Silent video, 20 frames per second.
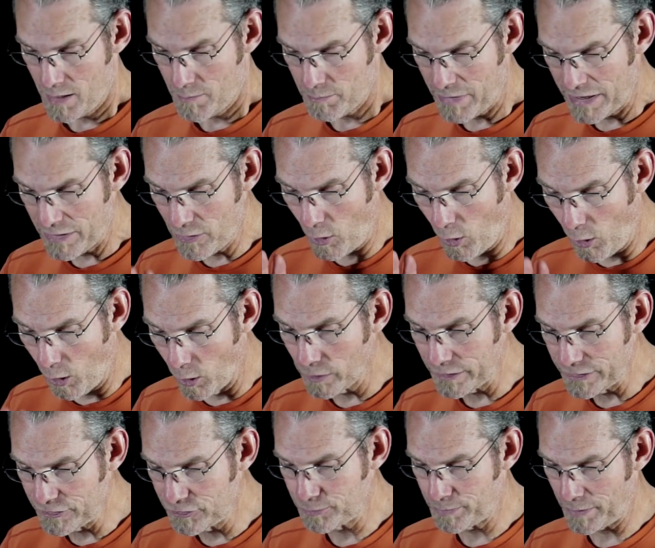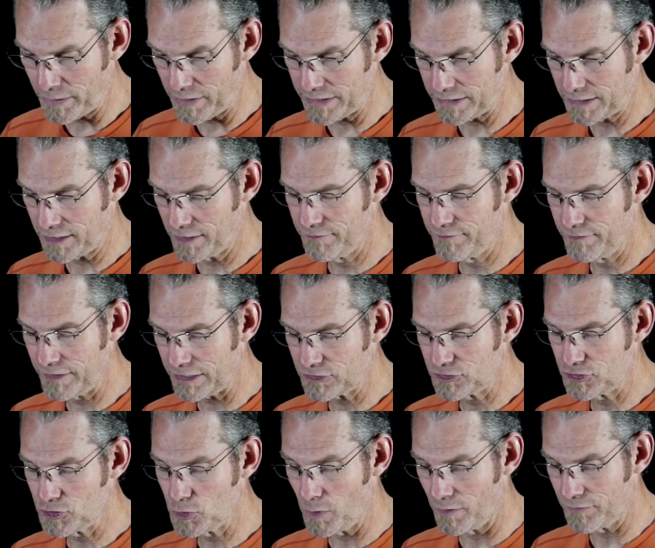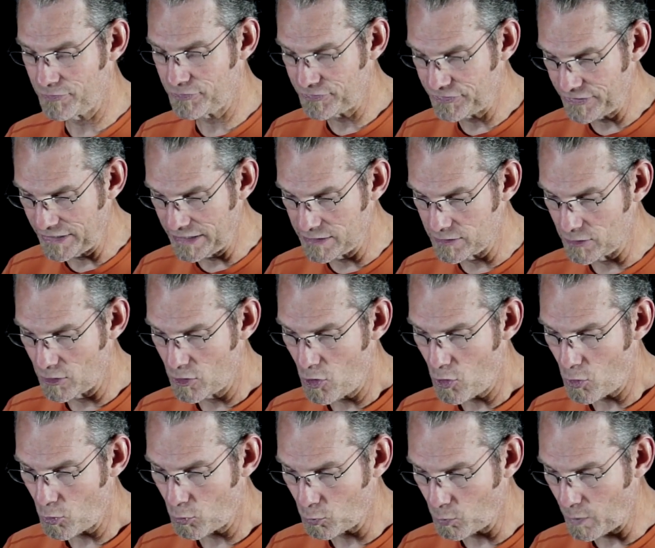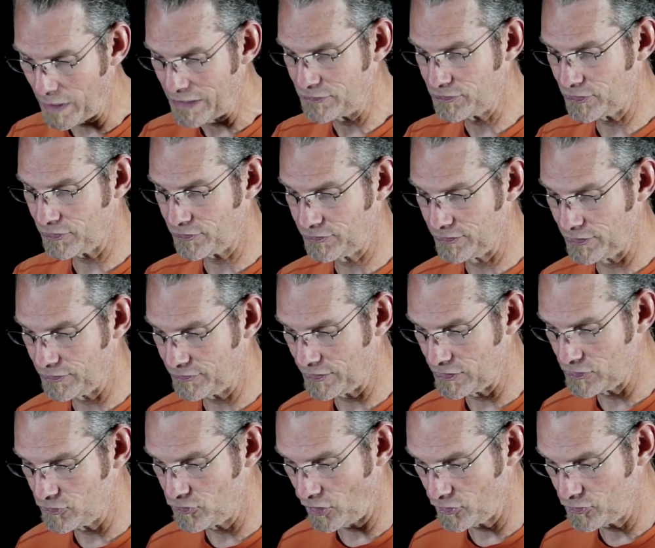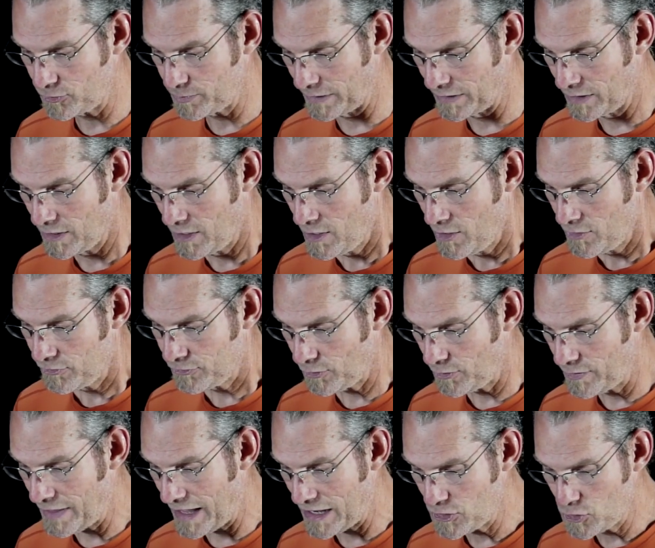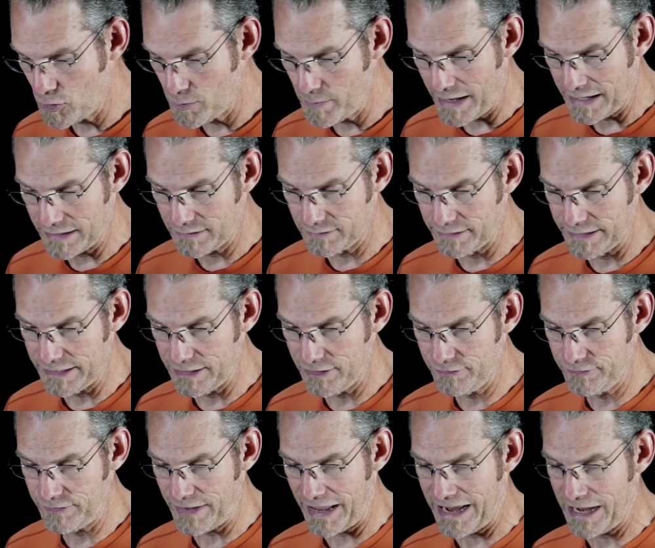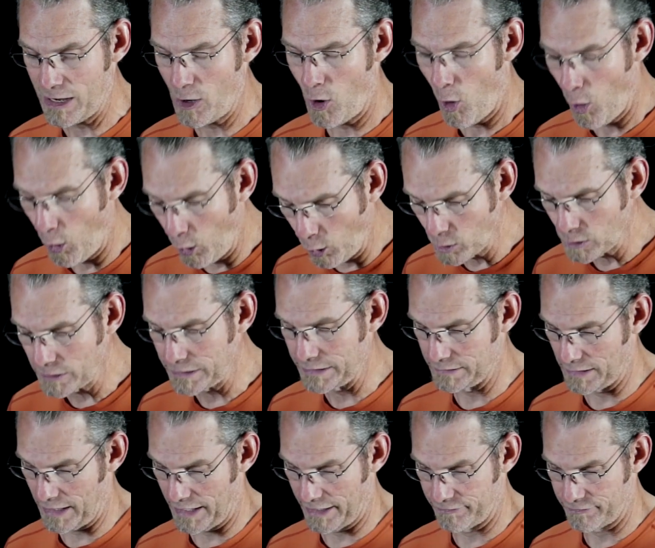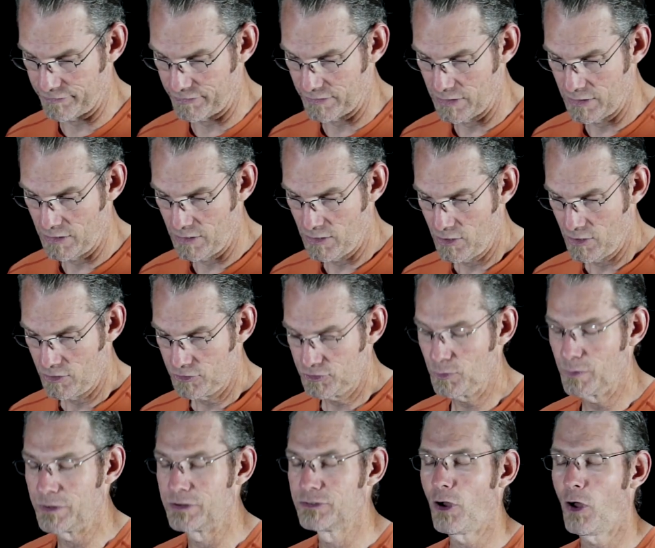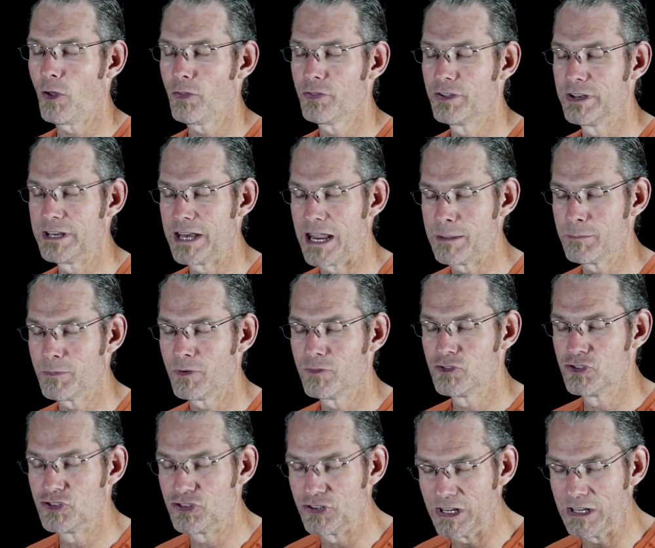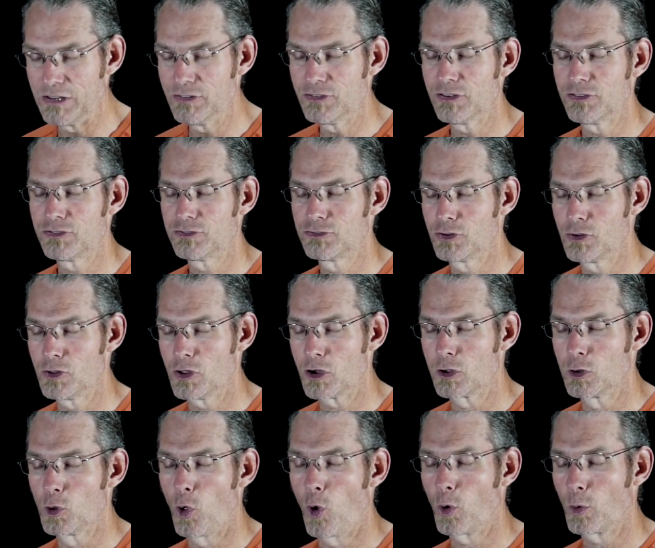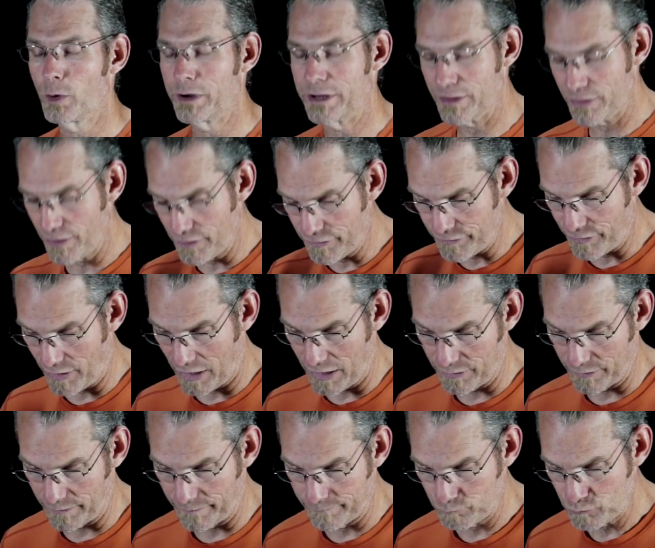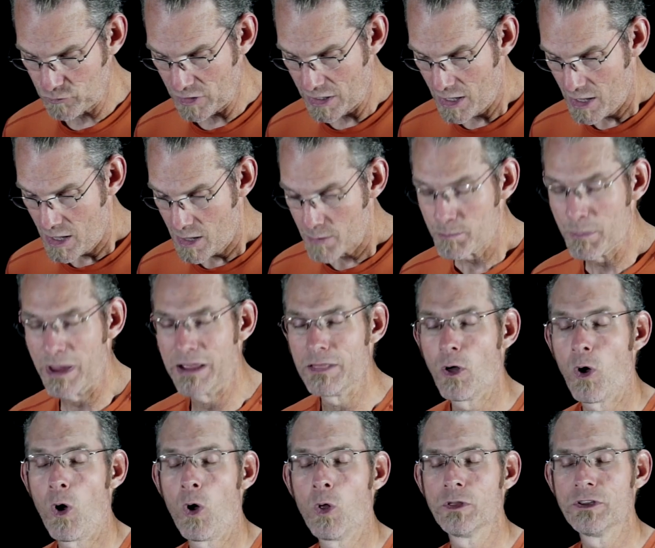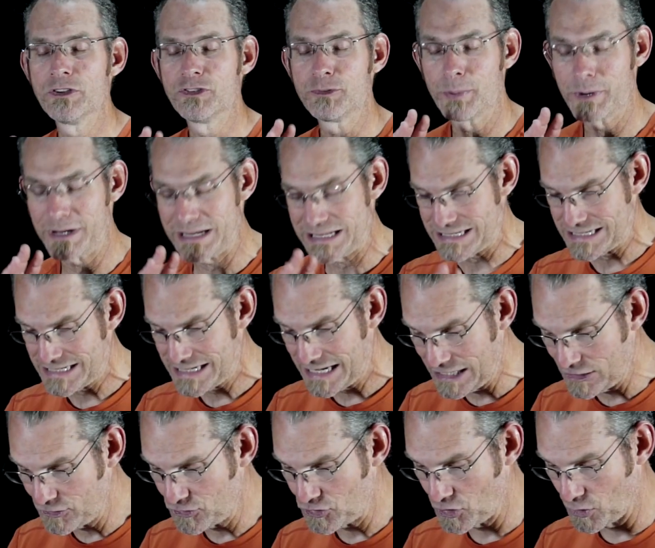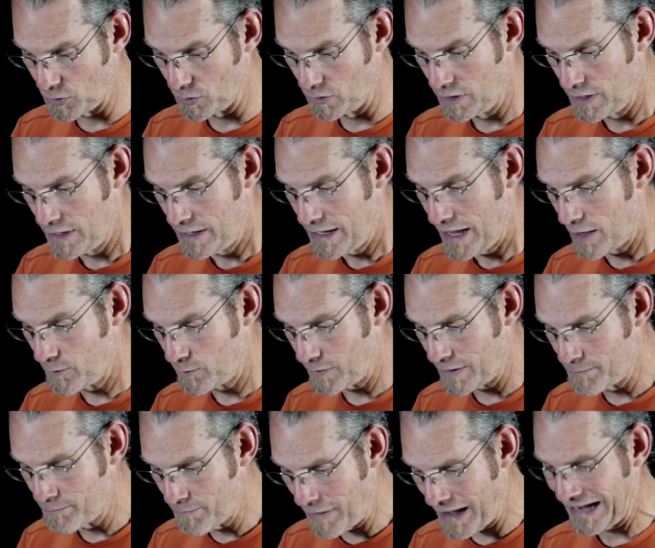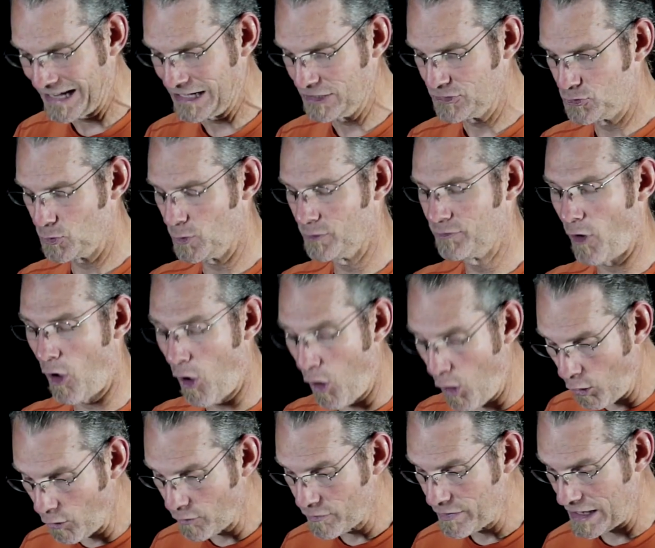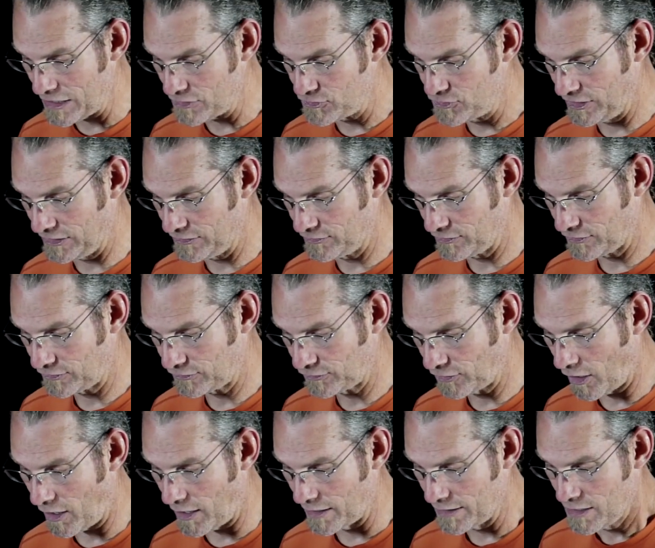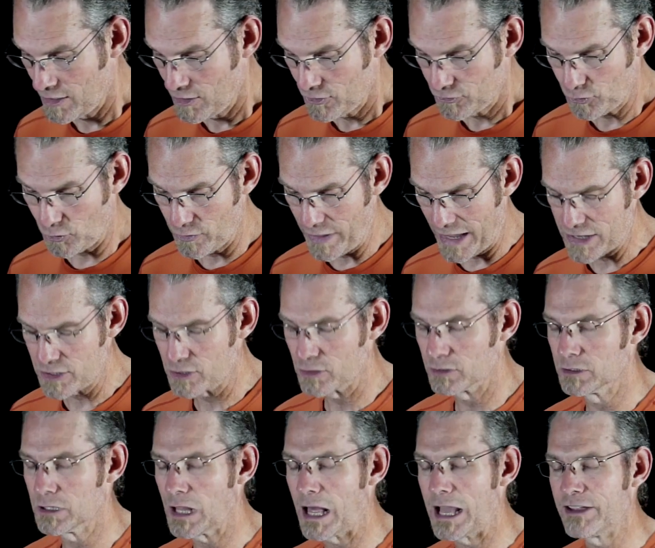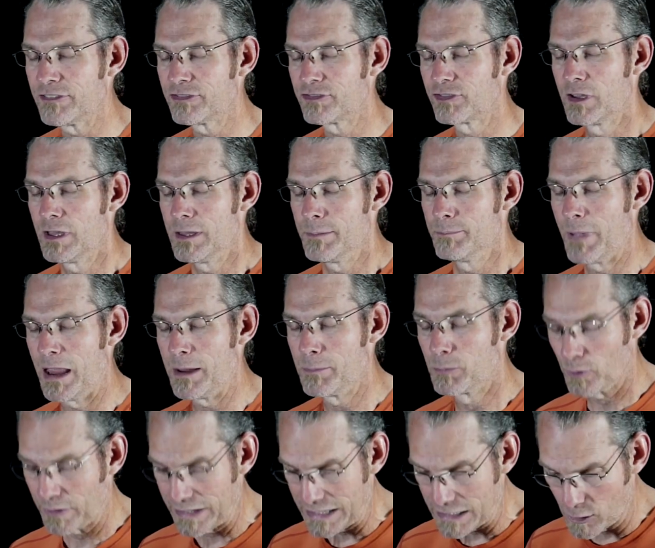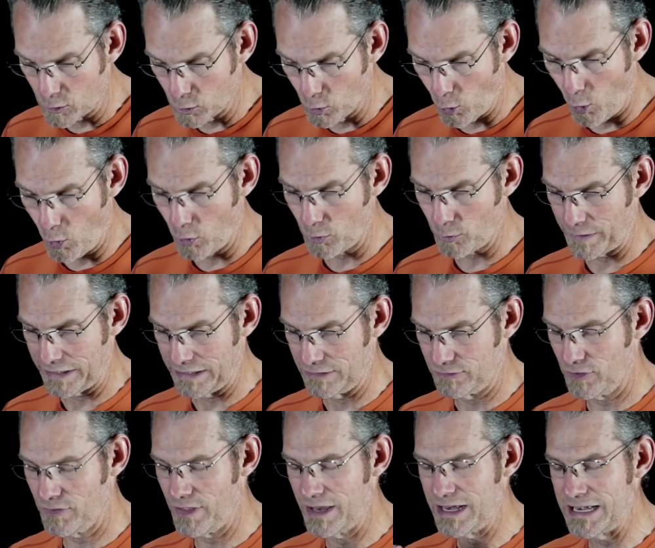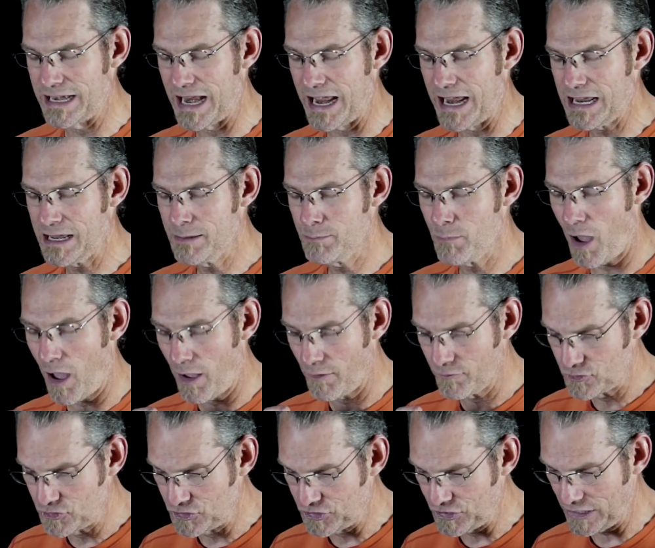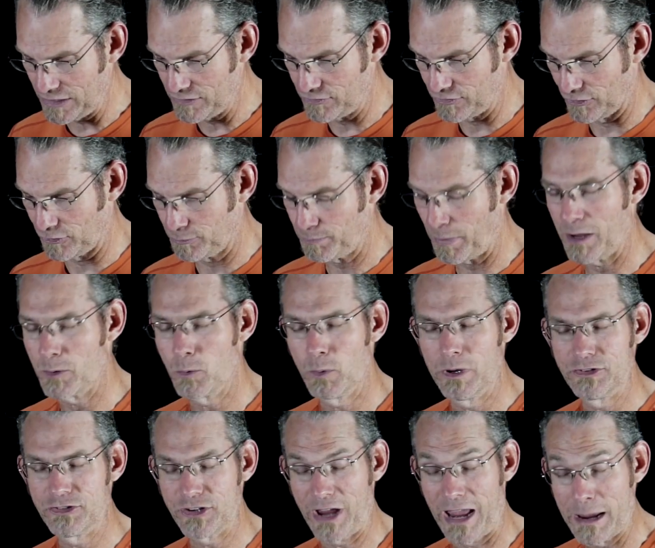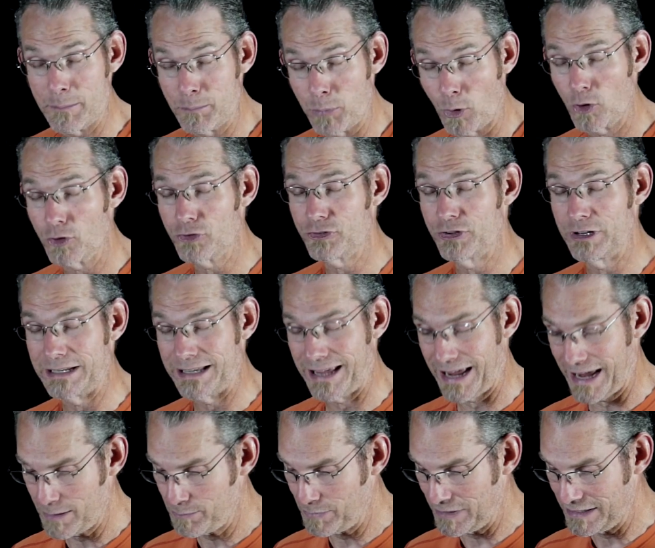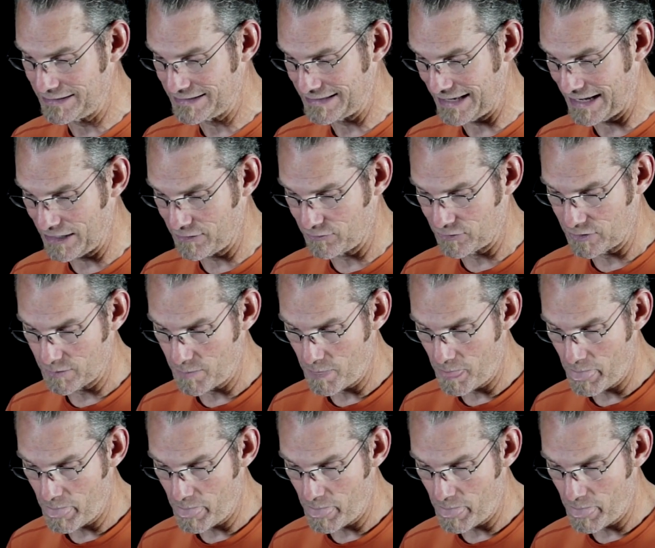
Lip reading: May the Holy Spirit convict you of sin, righteousness, and judgment so that you may live a holy life to exalt the name of Jesus to the glory of the Father. May the Holy Spirit teach you and remind you of all that Jesus taught so that your life may bring glory to the name of Jesus by which a person can be saved.